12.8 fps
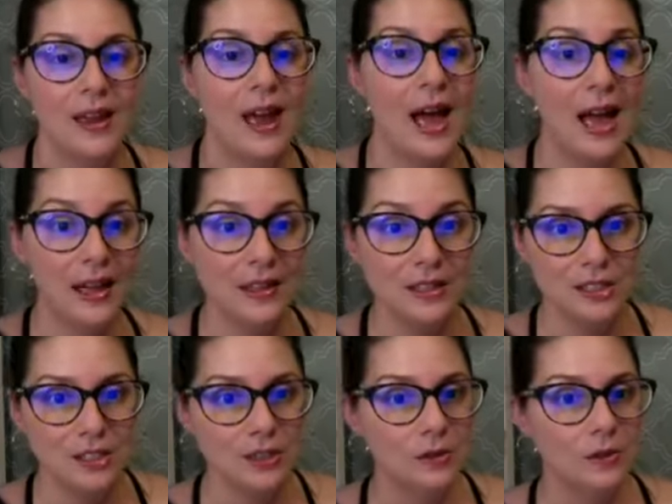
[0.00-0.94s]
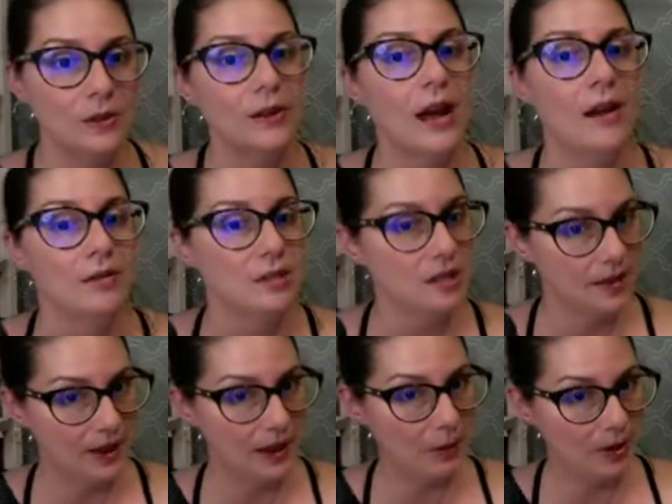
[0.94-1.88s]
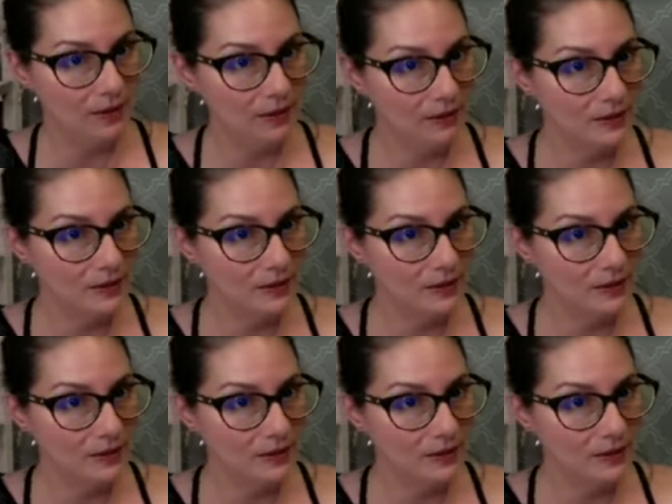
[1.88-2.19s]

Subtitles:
and you haven't done that well,